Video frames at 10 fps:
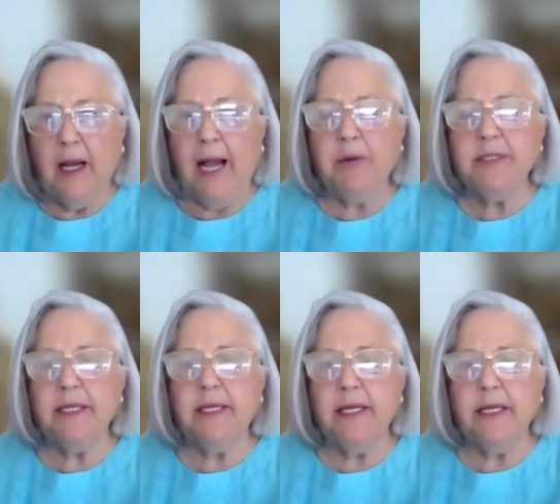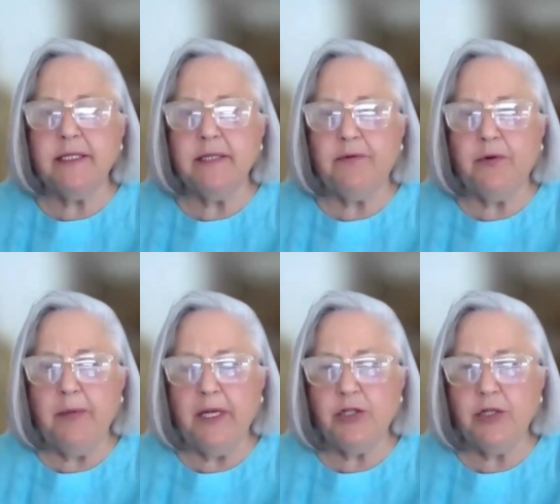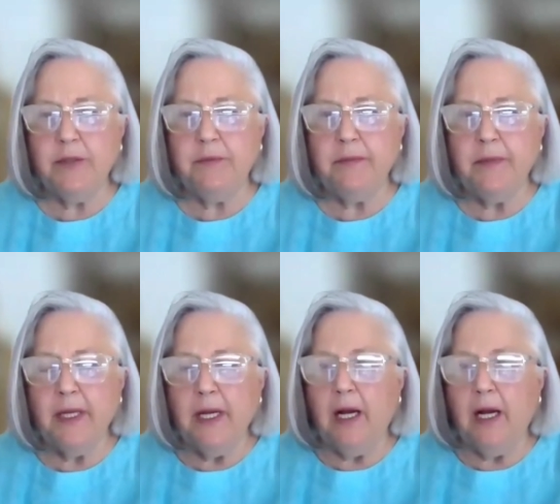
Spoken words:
How is it getting its information?